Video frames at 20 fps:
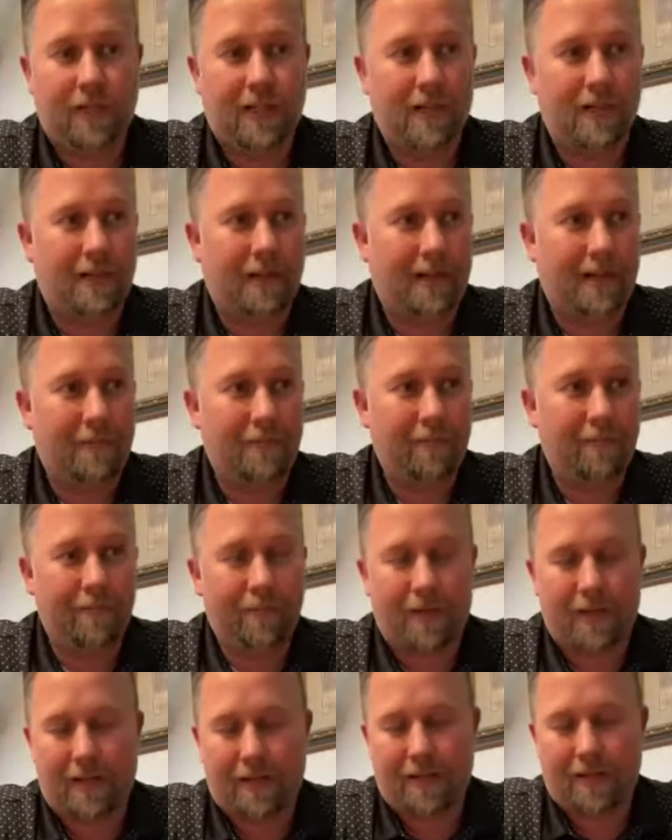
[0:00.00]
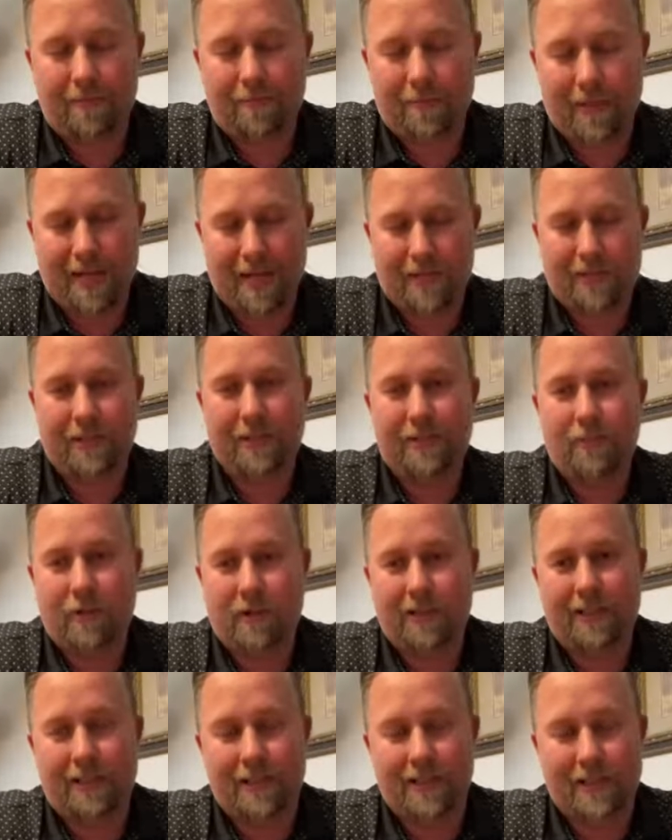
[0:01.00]
Well, I'm actually
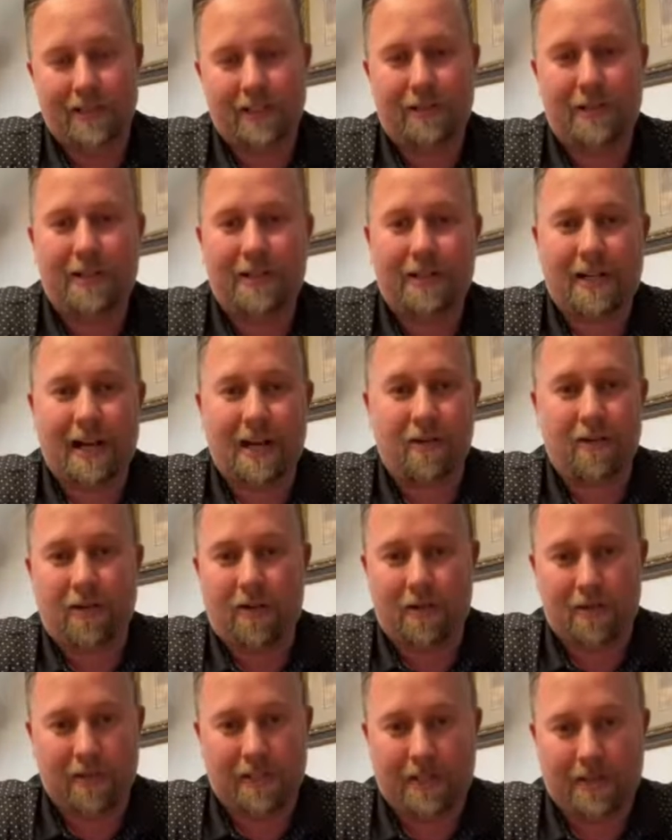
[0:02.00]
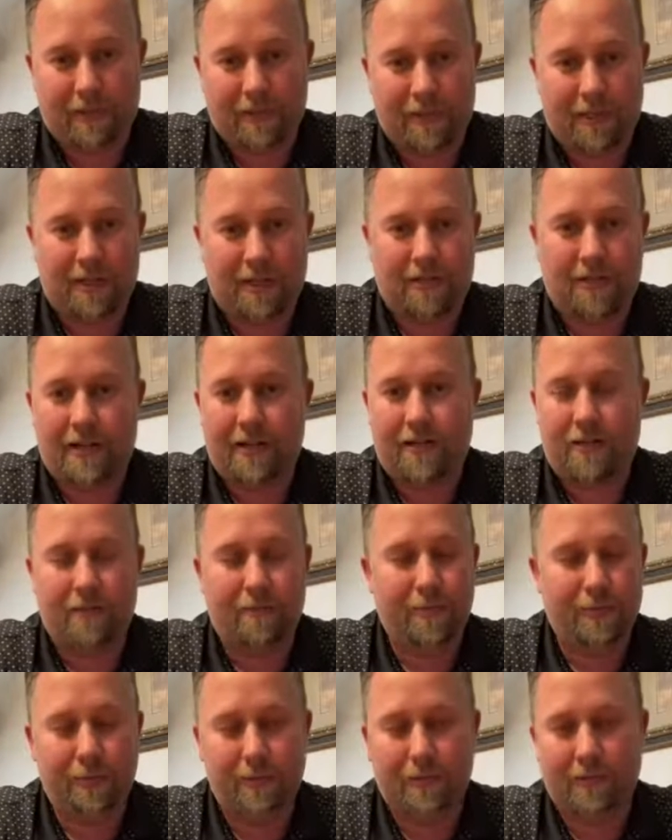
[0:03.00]
one that just cow calls at them a lot. I
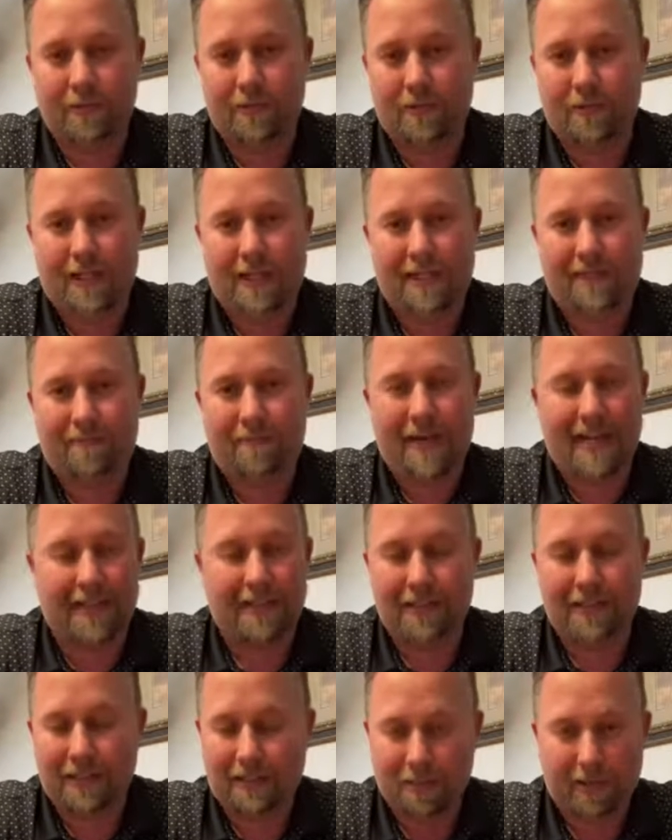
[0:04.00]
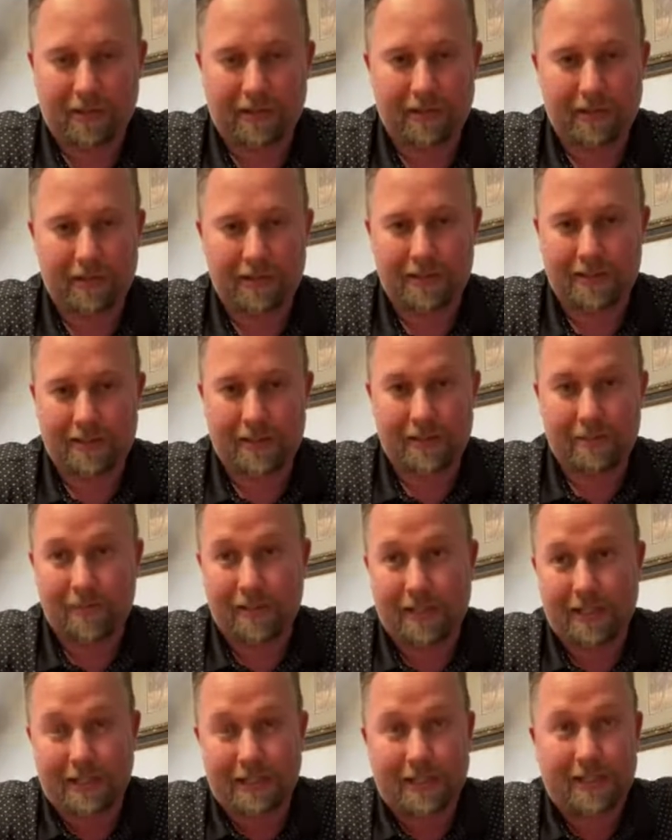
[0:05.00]
don't bugle. I have bad luck with it. It
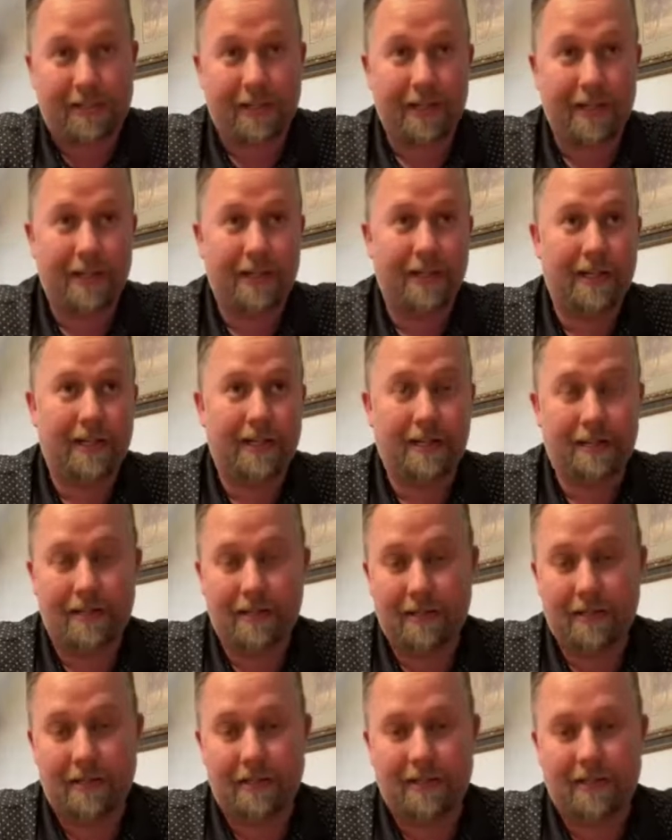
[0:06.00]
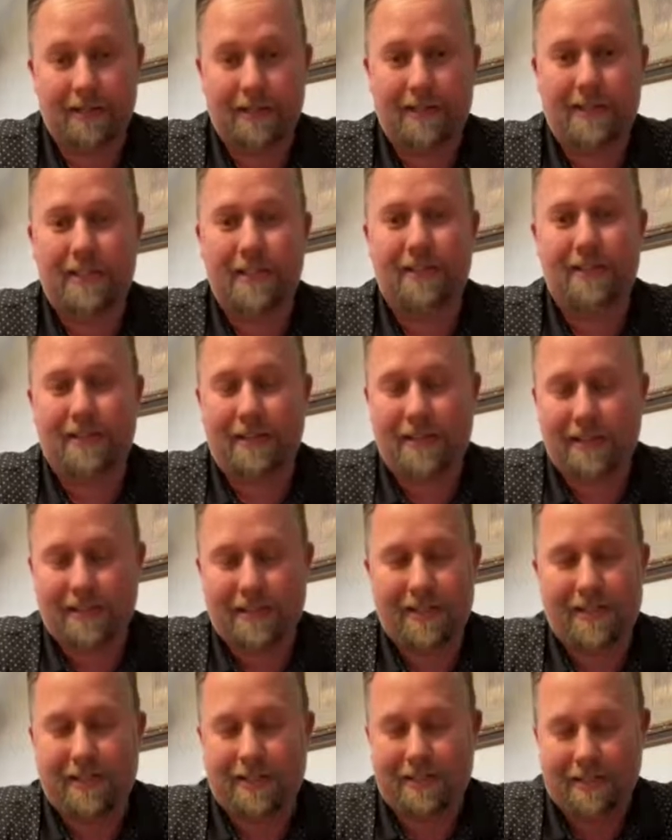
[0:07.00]
seems like they tend
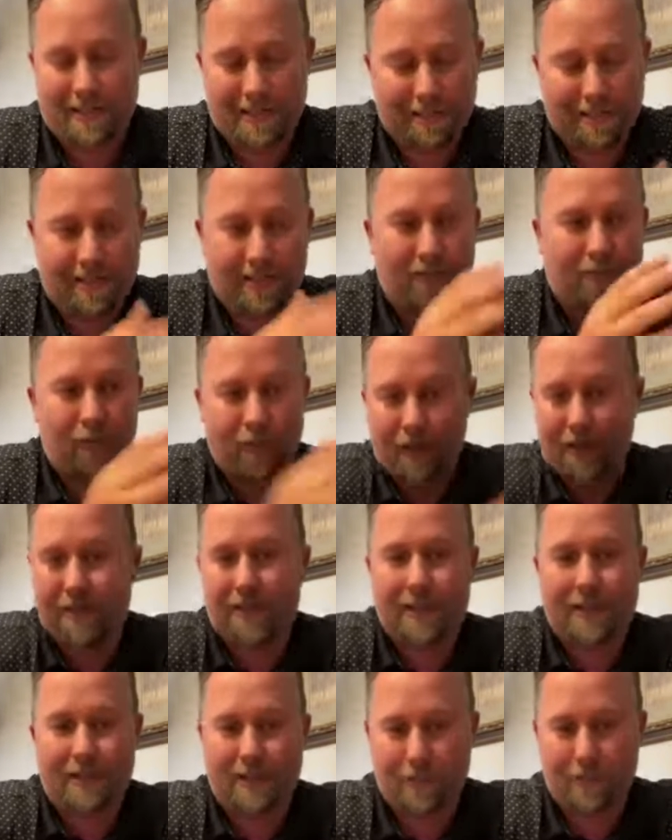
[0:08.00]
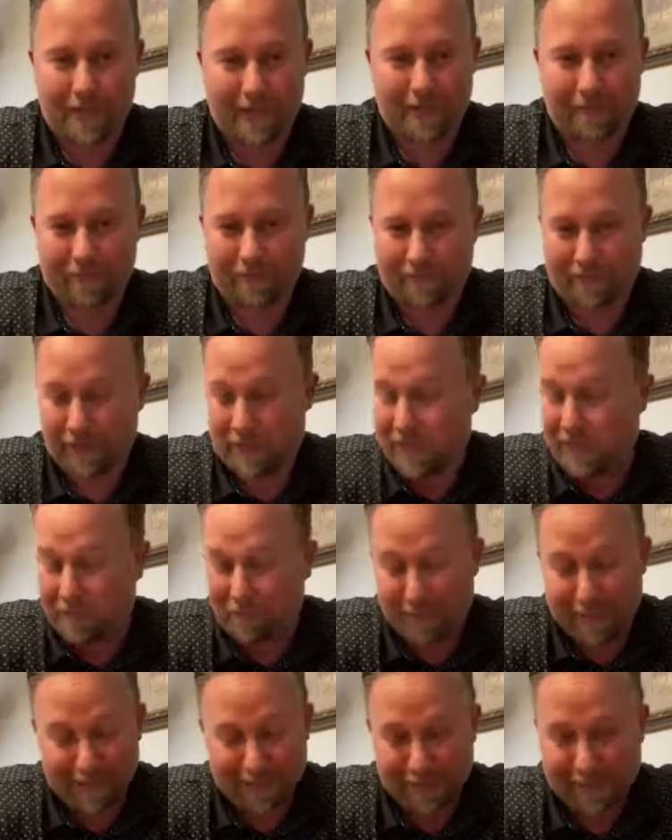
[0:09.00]
to run the other way for
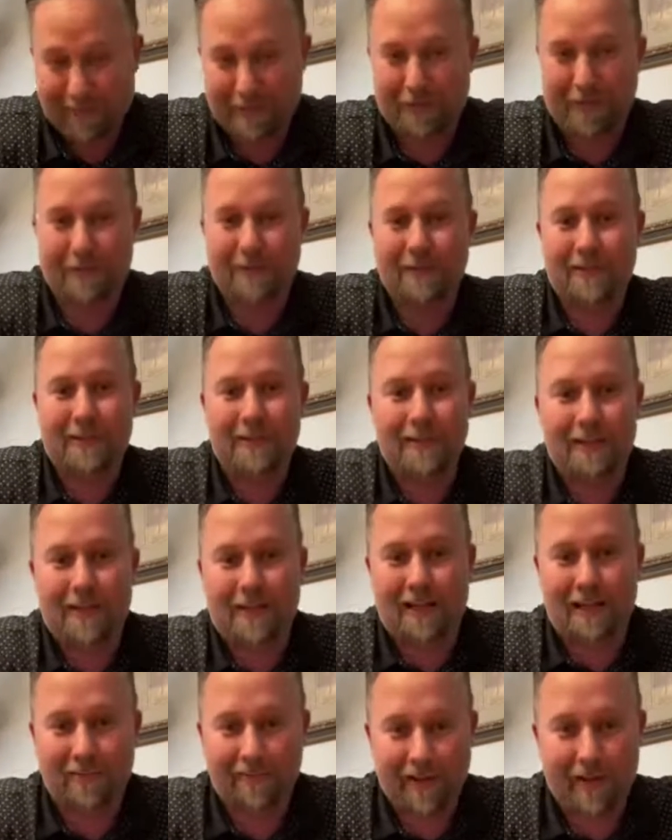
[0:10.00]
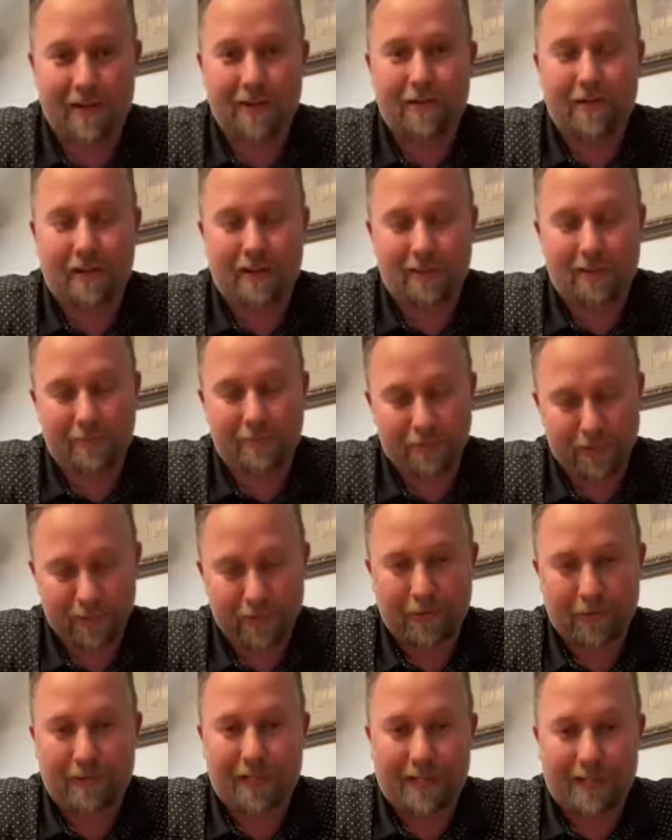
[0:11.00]
some reason. So I very rarely
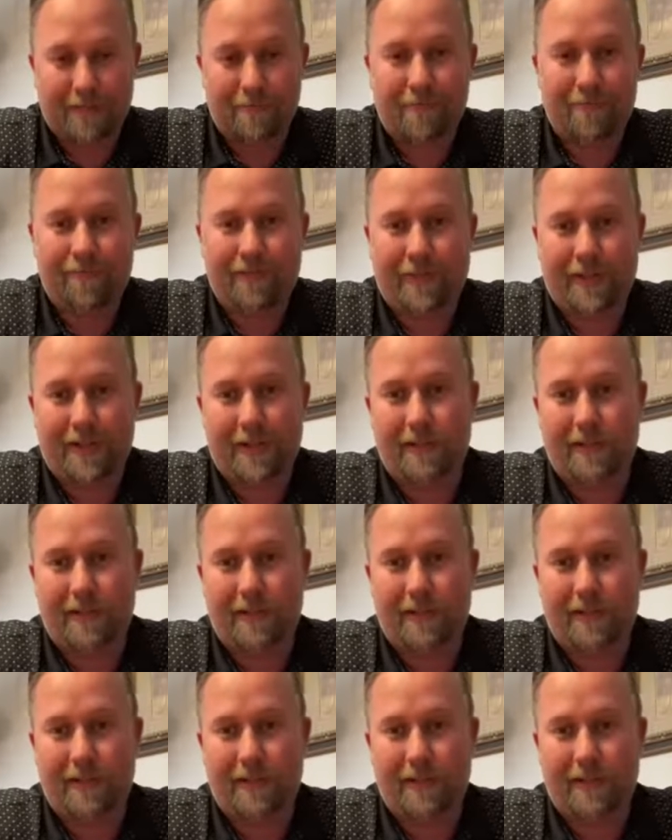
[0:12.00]
bugle at them.